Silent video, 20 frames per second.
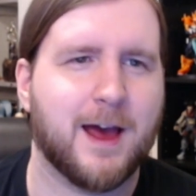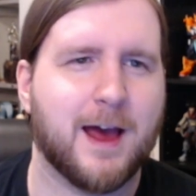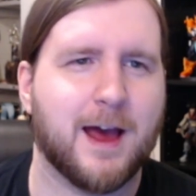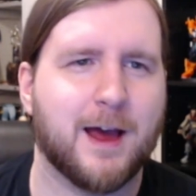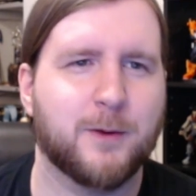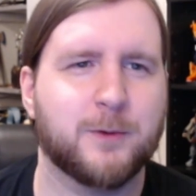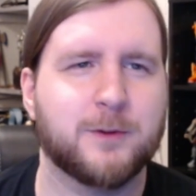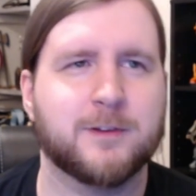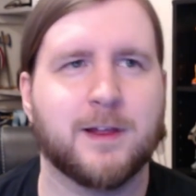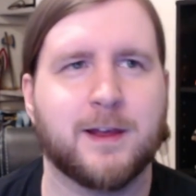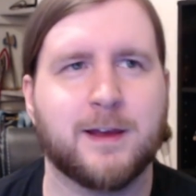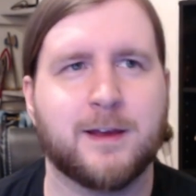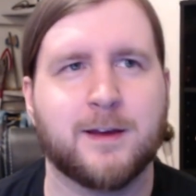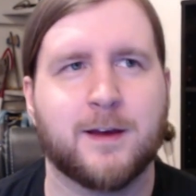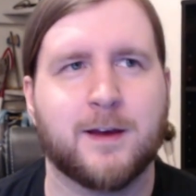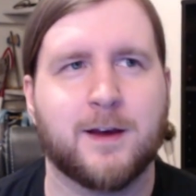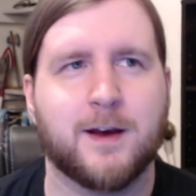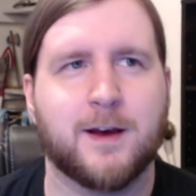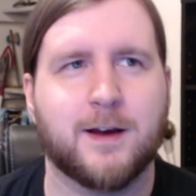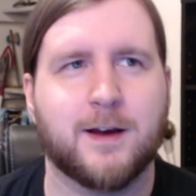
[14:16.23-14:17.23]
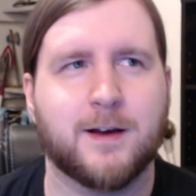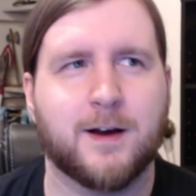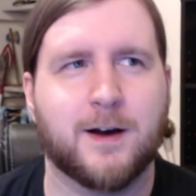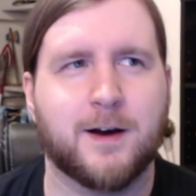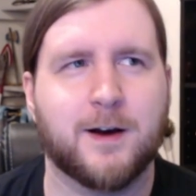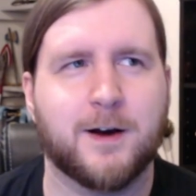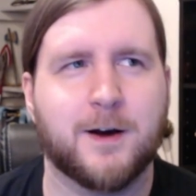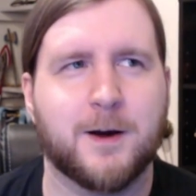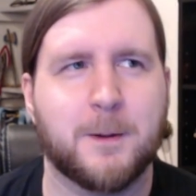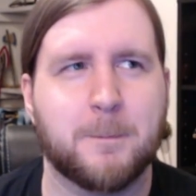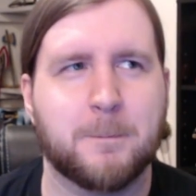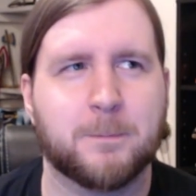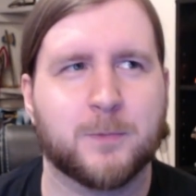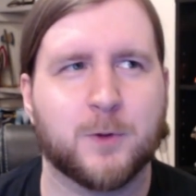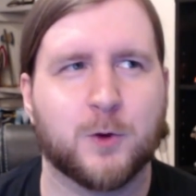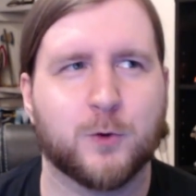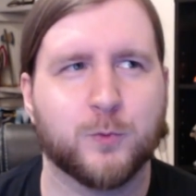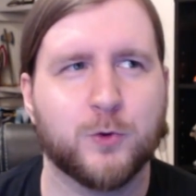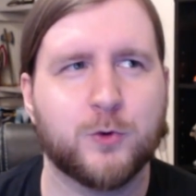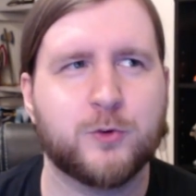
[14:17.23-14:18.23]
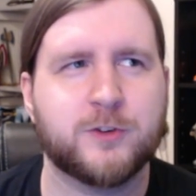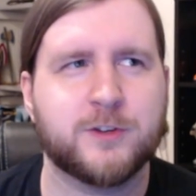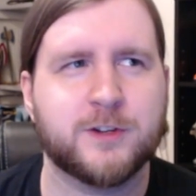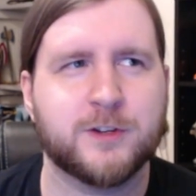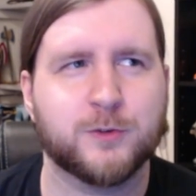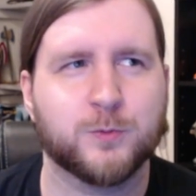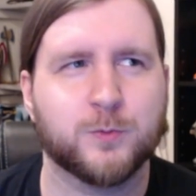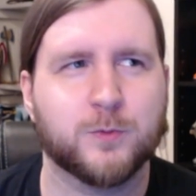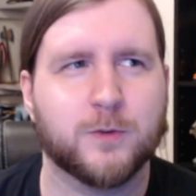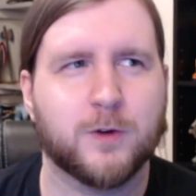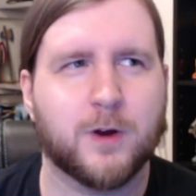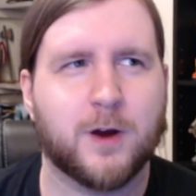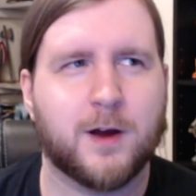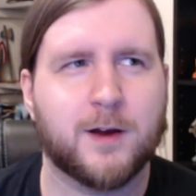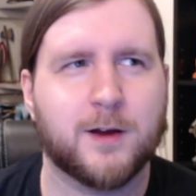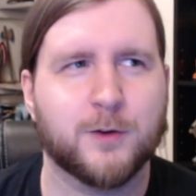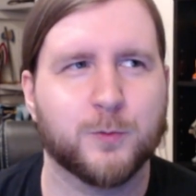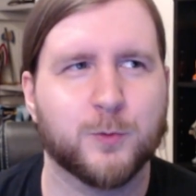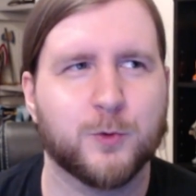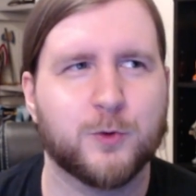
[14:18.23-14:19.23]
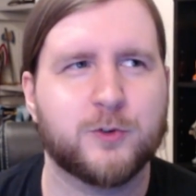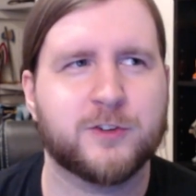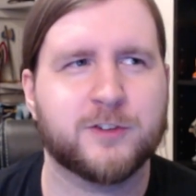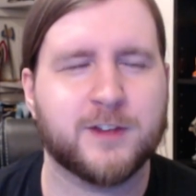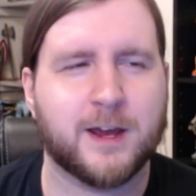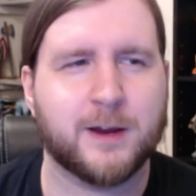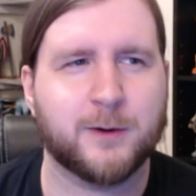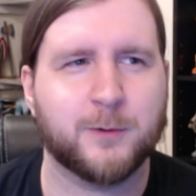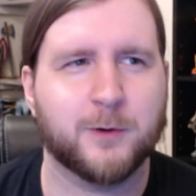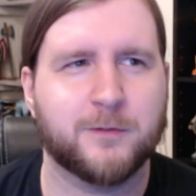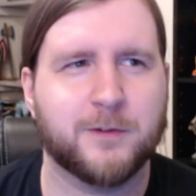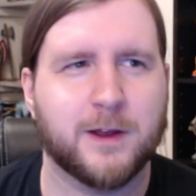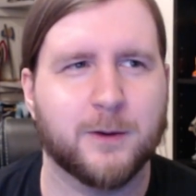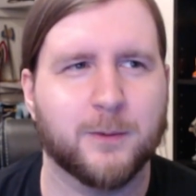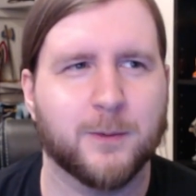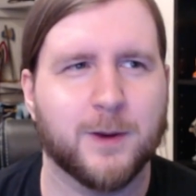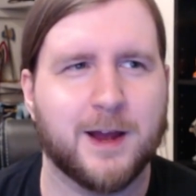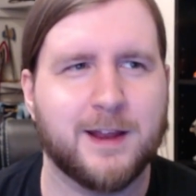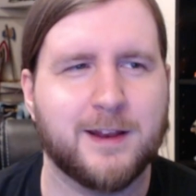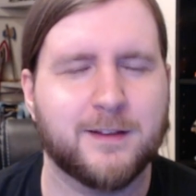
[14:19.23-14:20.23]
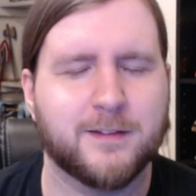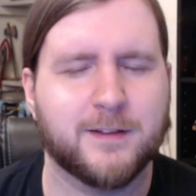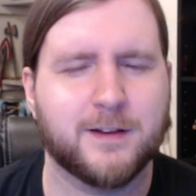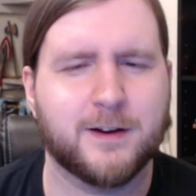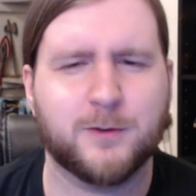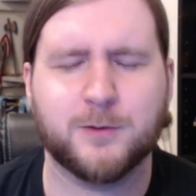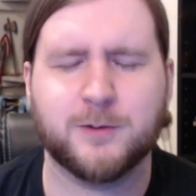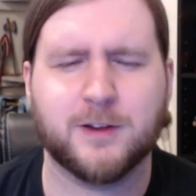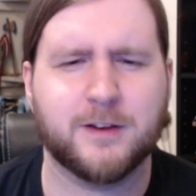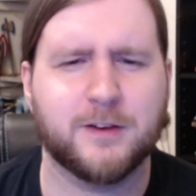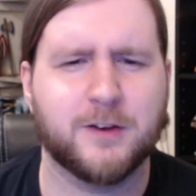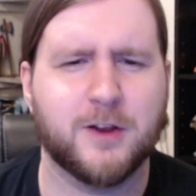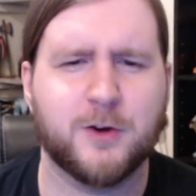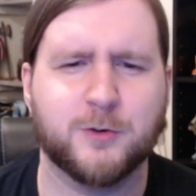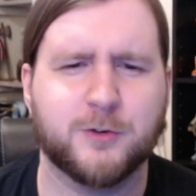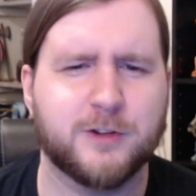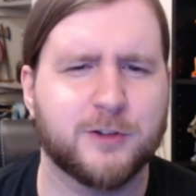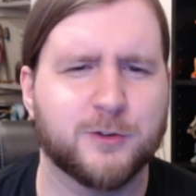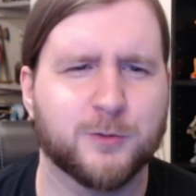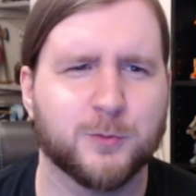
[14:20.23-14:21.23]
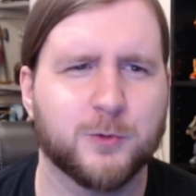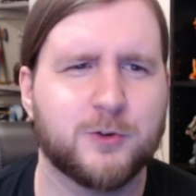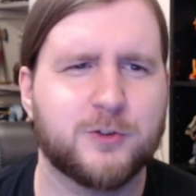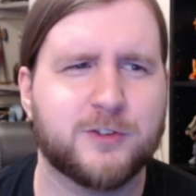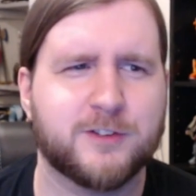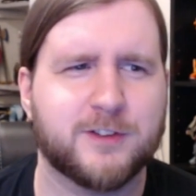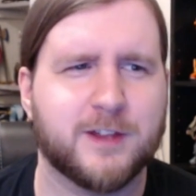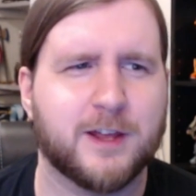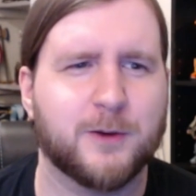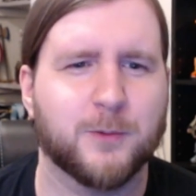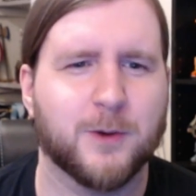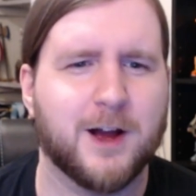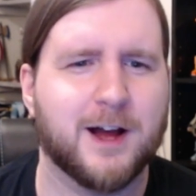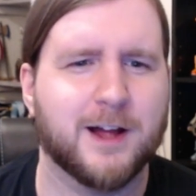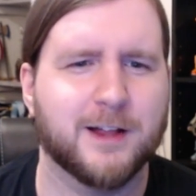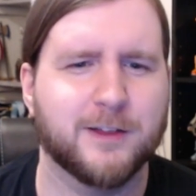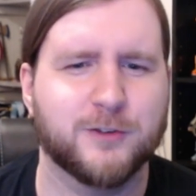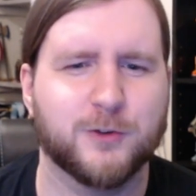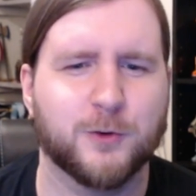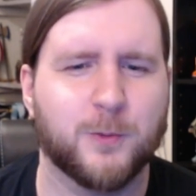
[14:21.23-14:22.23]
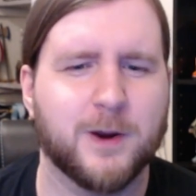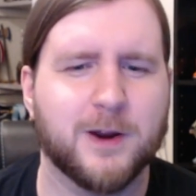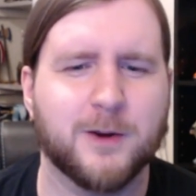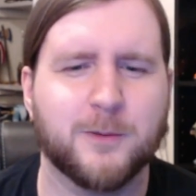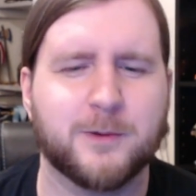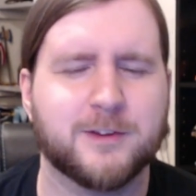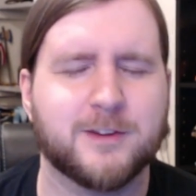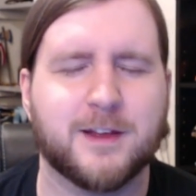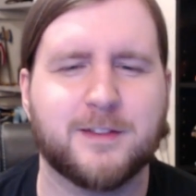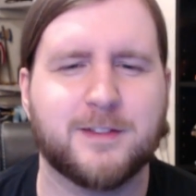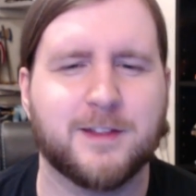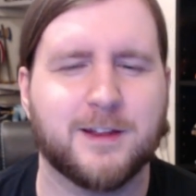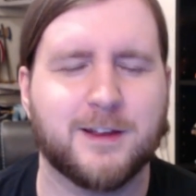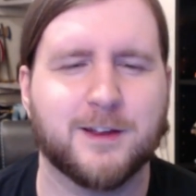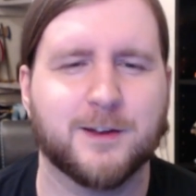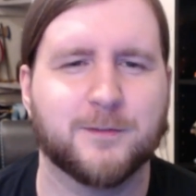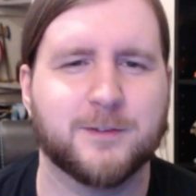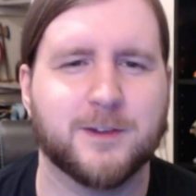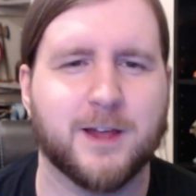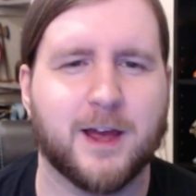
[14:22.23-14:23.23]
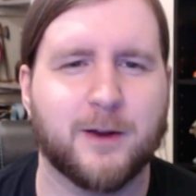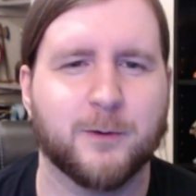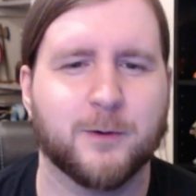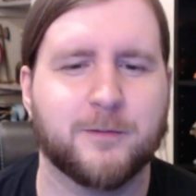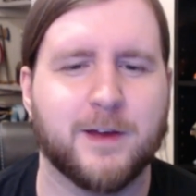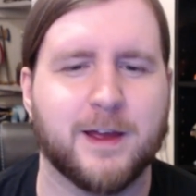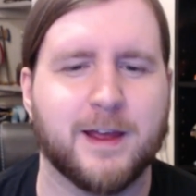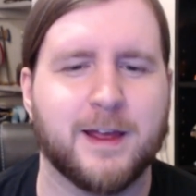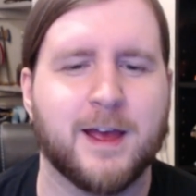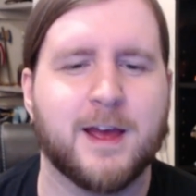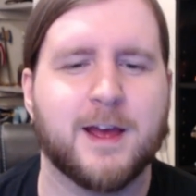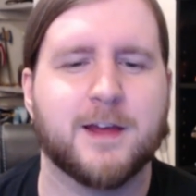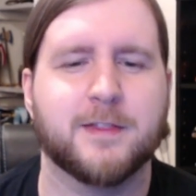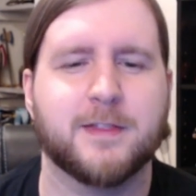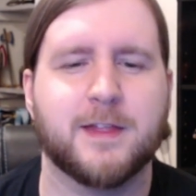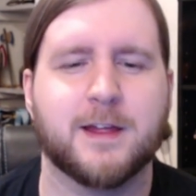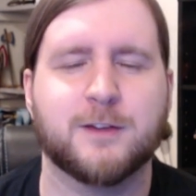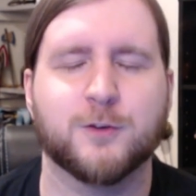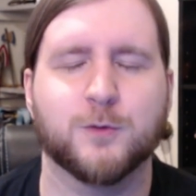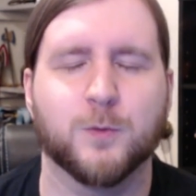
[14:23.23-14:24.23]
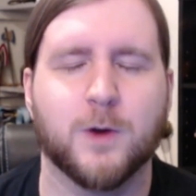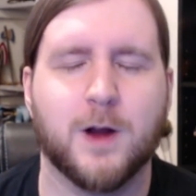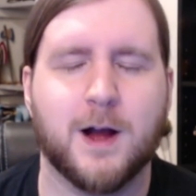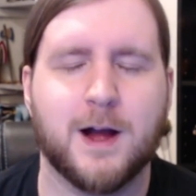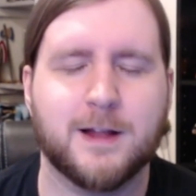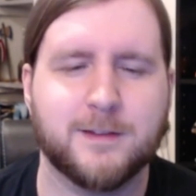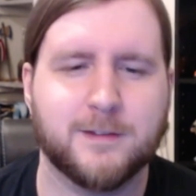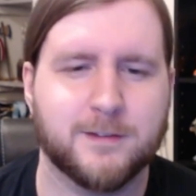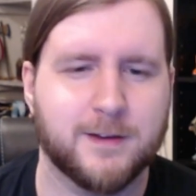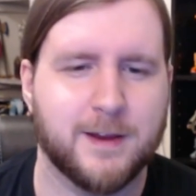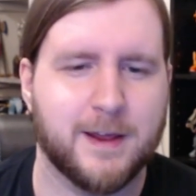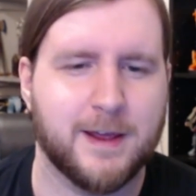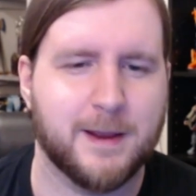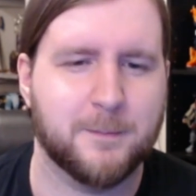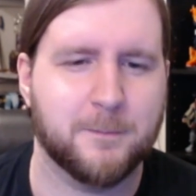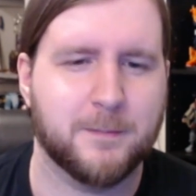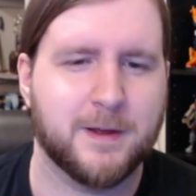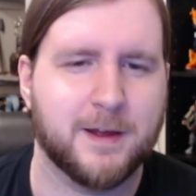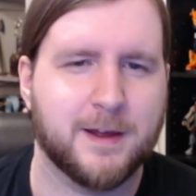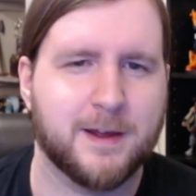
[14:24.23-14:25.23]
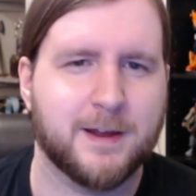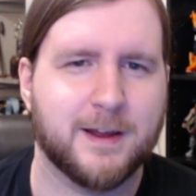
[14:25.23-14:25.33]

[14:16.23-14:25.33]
I was like, um, Ruche is uh, Ruche Syrafe, right? And then I was like, no, she's Ruche Seyran. So where was I thinking of Syrafe? That's Ron's name.